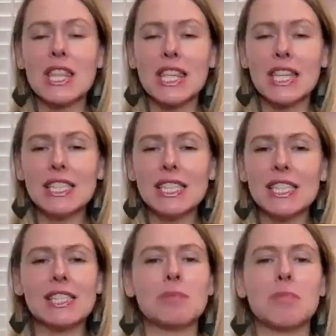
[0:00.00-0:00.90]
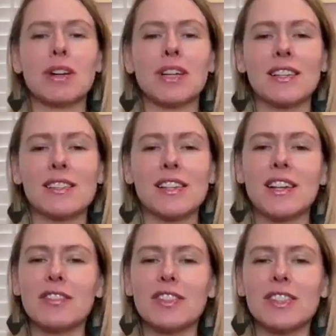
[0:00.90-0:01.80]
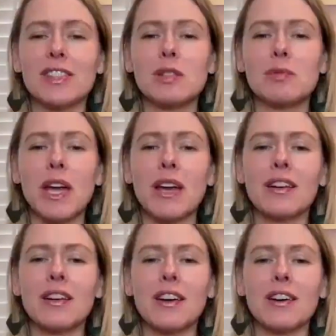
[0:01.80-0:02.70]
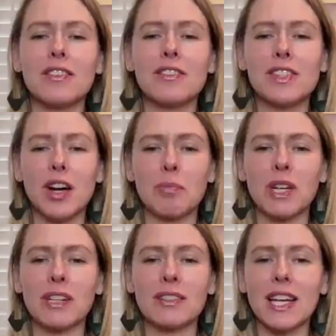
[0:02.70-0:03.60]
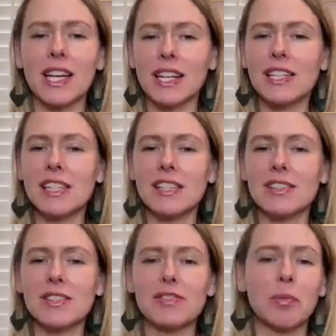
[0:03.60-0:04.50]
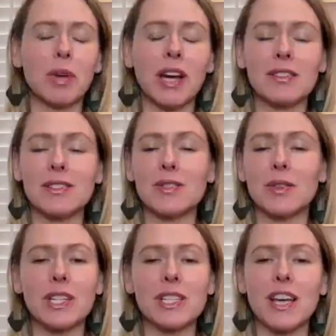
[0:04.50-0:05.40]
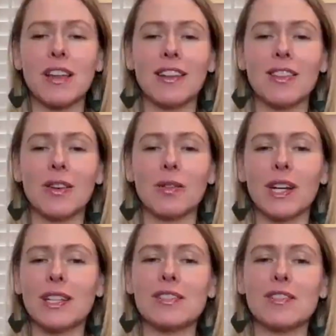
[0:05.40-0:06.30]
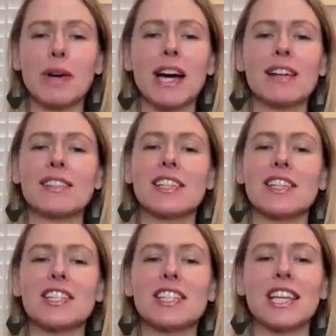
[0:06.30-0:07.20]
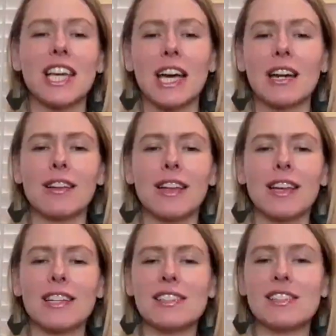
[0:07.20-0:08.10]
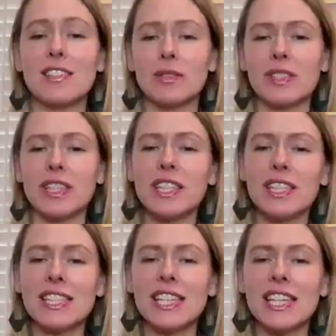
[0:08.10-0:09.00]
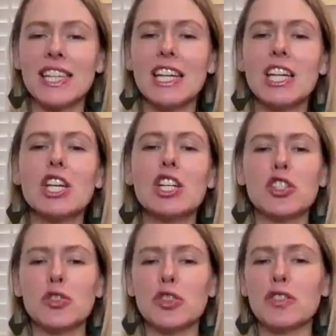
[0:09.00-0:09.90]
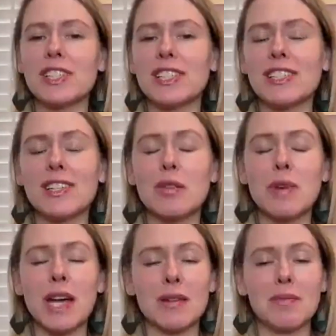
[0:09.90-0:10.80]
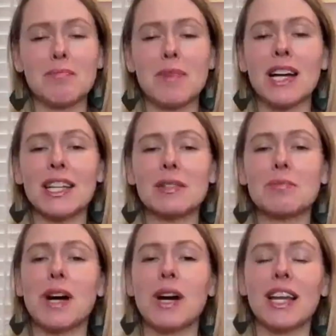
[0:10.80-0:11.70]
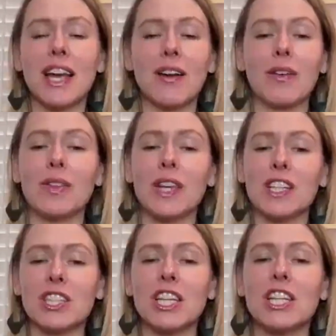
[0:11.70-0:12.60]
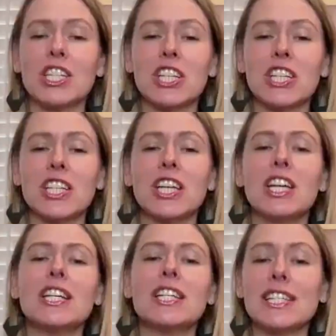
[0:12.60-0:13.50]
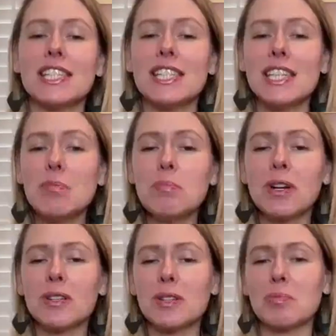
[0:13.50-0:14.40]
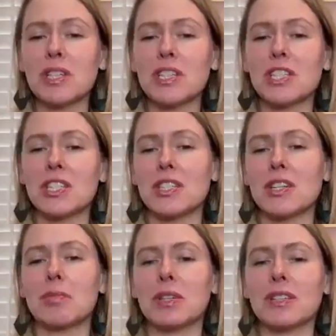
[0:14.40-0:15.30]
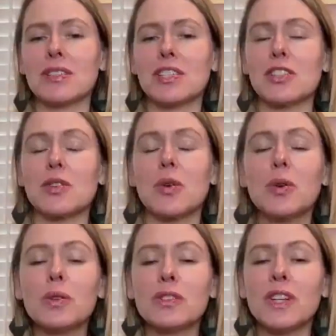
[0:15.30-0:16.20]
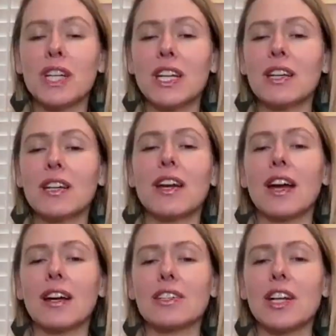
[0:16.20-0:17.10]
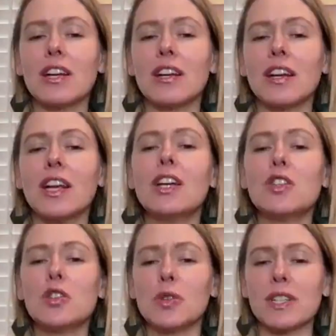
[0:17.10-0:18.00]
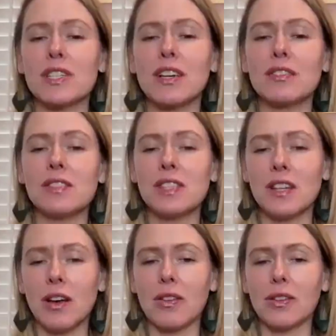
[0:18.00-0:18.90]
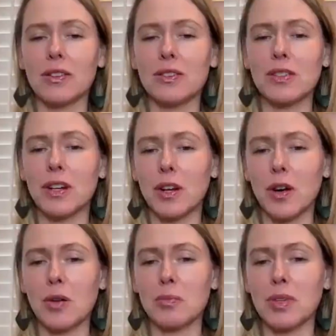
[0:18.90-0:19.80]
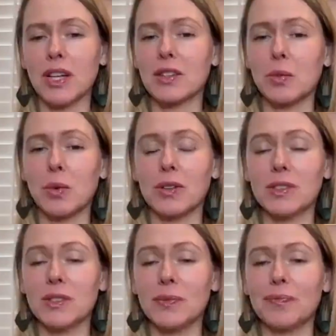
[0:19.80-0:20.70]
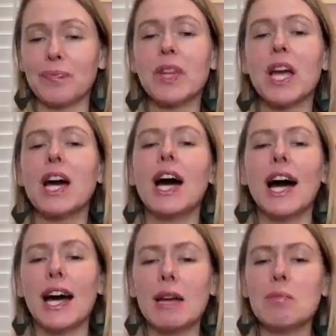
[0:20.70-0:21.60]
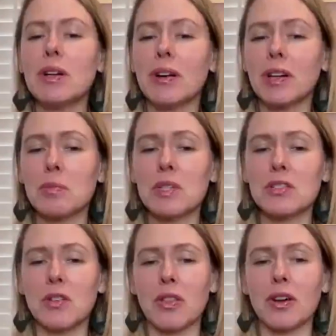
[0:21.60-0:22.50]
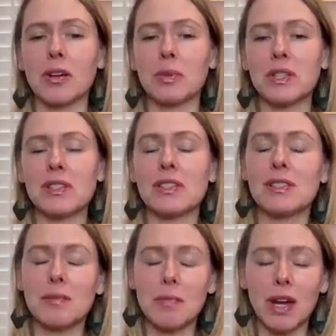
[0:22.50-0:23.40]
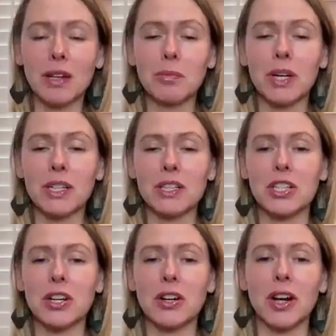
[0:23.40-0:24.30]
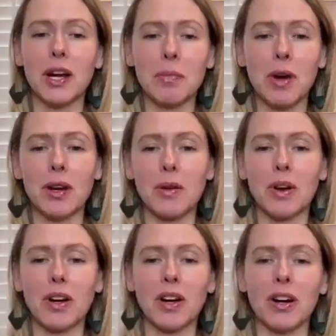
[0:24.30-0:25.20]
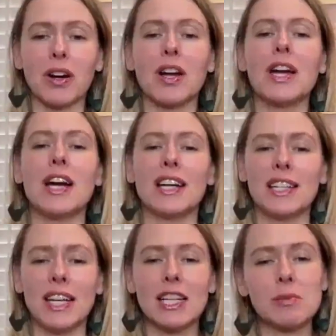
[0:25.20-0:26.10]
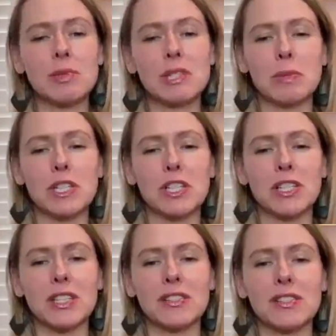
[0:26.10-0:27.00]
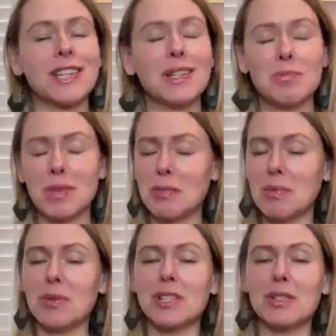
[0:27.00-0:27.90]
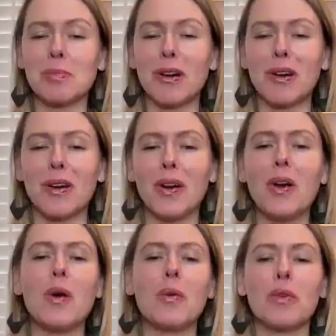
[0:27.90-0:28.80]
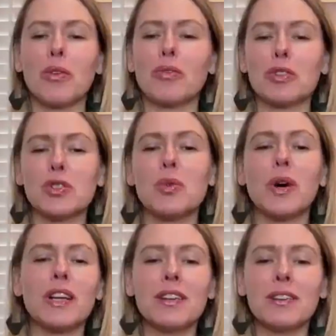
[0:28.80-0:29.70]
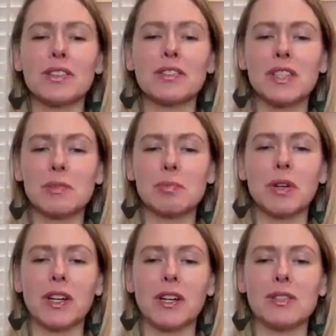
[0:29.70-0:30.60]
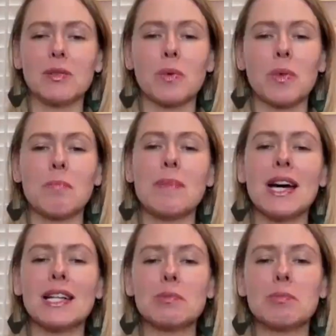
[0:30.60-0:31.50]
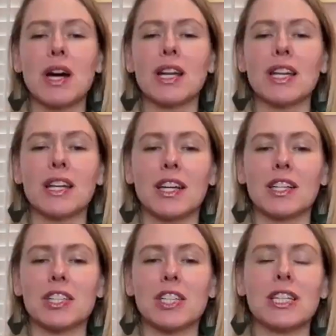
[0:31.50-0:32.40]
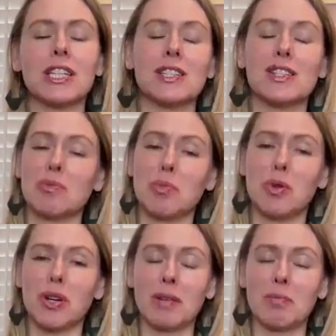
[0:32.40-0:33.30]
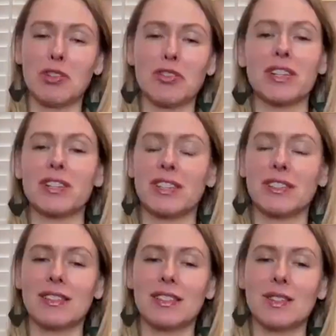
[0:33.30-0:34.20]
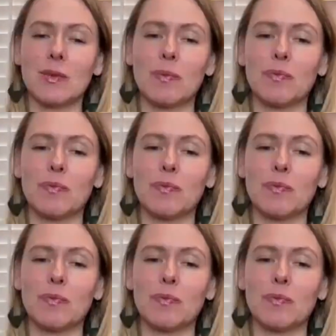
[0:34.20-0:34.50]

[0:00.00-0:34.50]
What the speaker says: This is a podcast that covers a span of topics and ideas, from guest storytelling their rites of passage that catalyzed their resiliency, to nervous system and mind-body health education, to deep contemplation on topics such as cultivating connection to ourselves and others in a complex world. I'm an occupational therapist, somatic practitioner, and body worker, attachment specialist, and baby whisperer, with over 20 years of experience with mind-body connection and supporting matrescence.